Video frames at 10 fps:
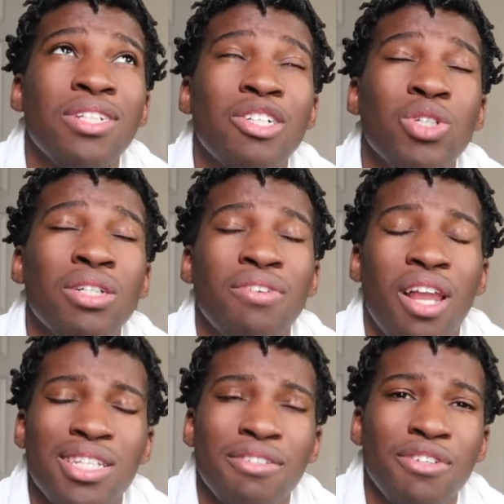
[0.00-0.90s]
a Greek
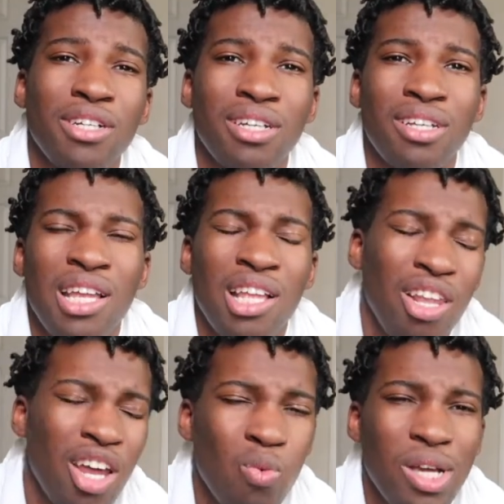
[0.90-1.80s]
philosopher. A
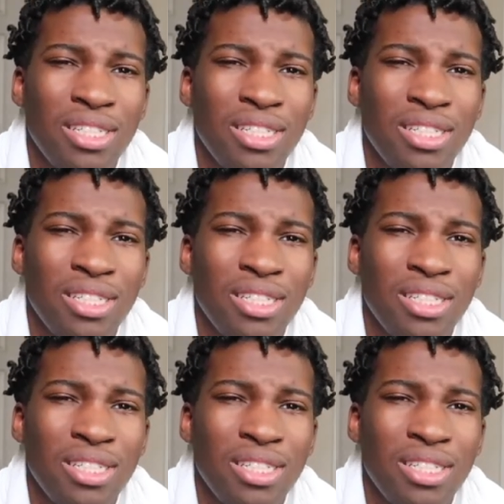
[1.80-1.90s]
lot of